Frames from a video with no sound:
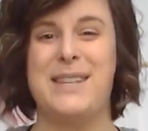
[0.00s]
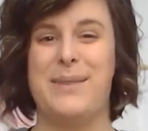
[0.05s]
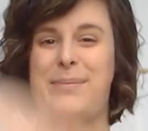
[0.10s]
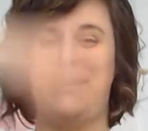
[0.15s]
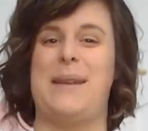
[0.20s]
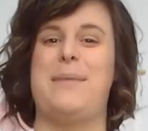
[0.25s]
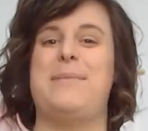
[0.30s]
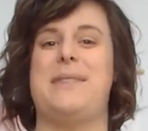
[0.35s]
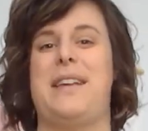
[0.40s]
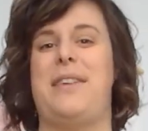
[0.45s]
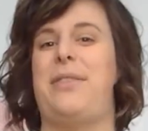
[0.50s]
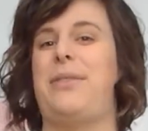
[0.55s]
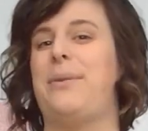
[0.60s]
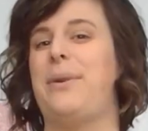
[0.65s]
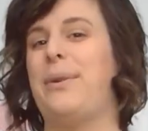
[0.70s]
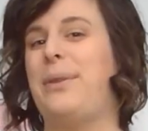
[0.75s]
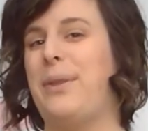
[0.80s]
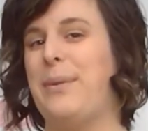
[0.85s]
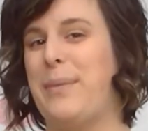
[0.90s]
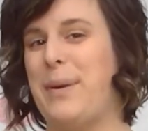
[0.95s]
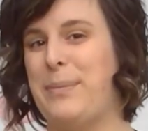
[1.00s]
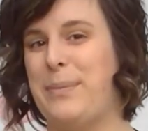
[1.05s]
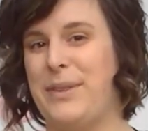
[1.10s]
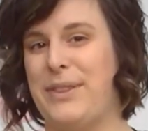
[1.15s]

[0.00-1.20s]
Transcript: Sometimes I throw them up in